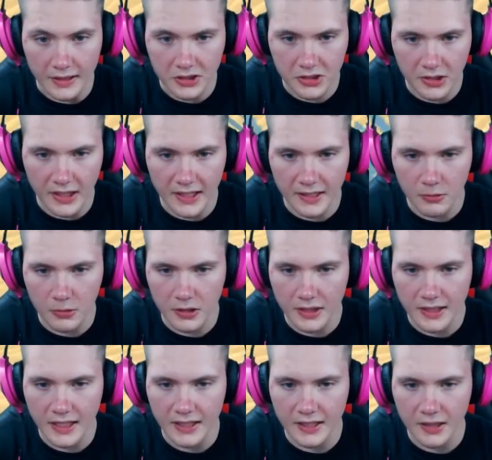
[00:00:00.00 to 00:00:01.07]
let's try that one
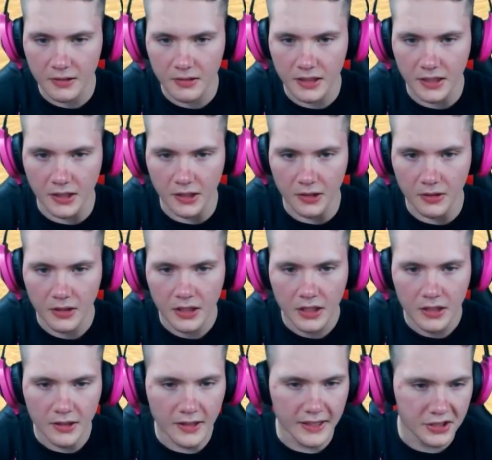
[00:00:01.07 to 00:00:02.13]
again. There we go.
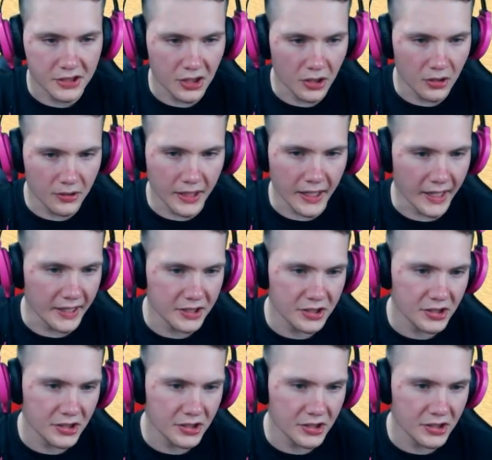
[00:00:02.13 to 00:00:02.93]
All right, so yeah,